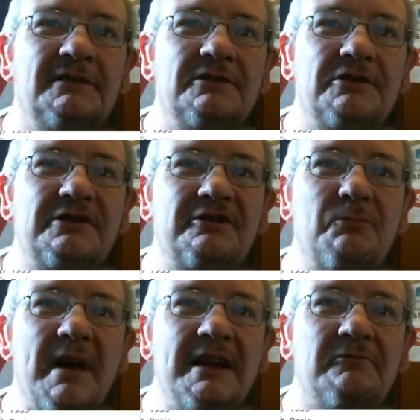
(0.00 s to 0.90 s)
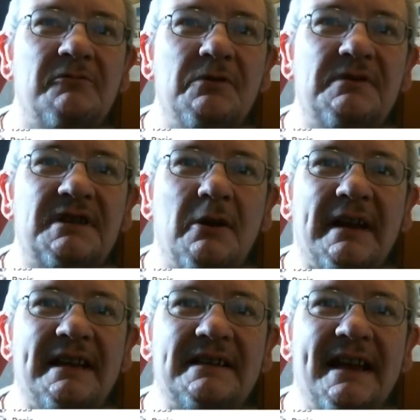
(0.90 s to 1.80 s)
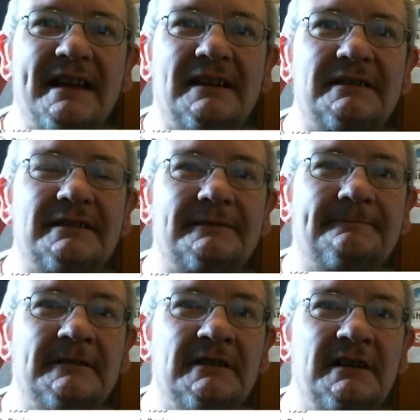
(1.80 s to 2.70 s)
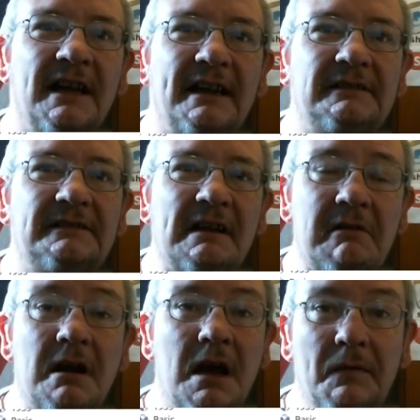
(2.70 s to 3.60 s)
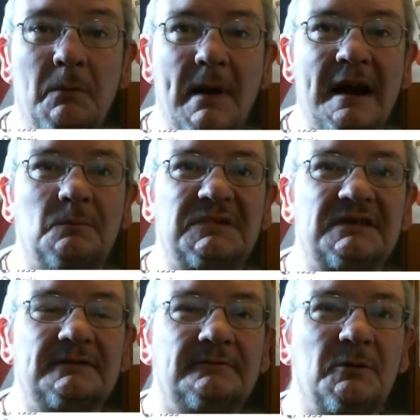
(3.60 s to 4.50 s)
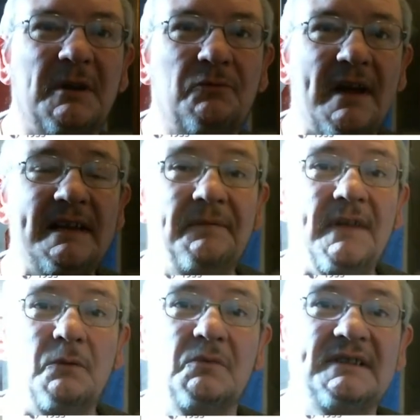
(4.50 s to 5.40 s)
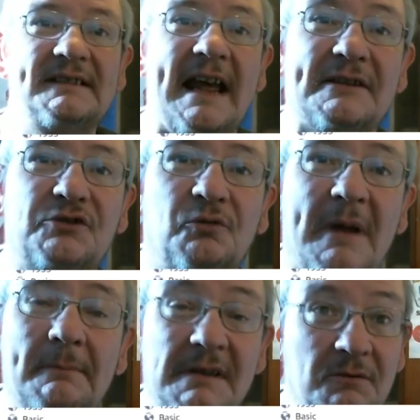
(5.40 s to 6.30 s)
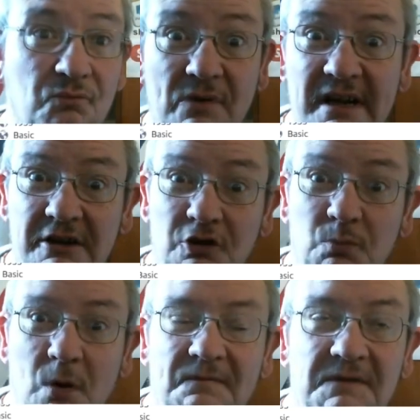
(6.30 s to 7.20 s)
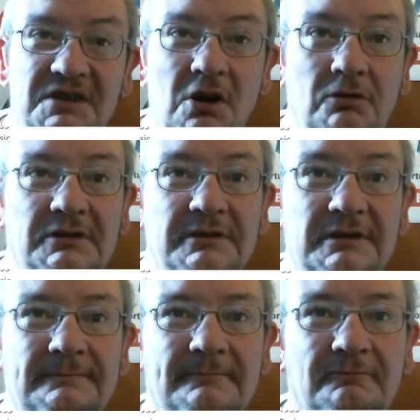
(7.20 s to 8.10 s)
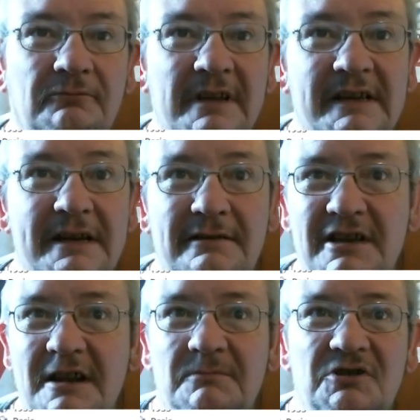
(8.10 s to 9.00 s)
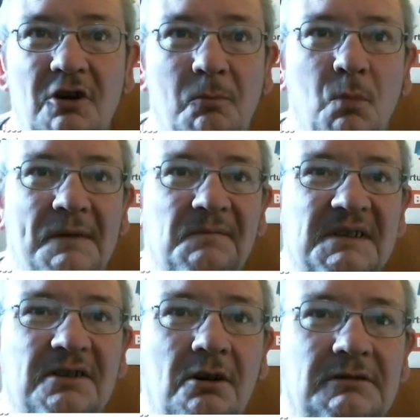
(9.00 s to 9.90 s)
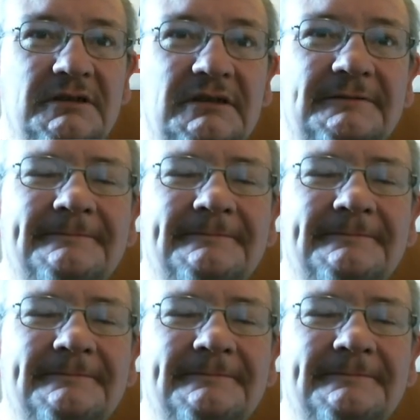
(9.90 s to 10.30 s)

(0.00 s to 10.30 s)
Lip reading: Just the main routes going into England. And there are other maps. It'd be great if there was a national map. There's a really good one for Scotland. Really tip-top one for Scotland.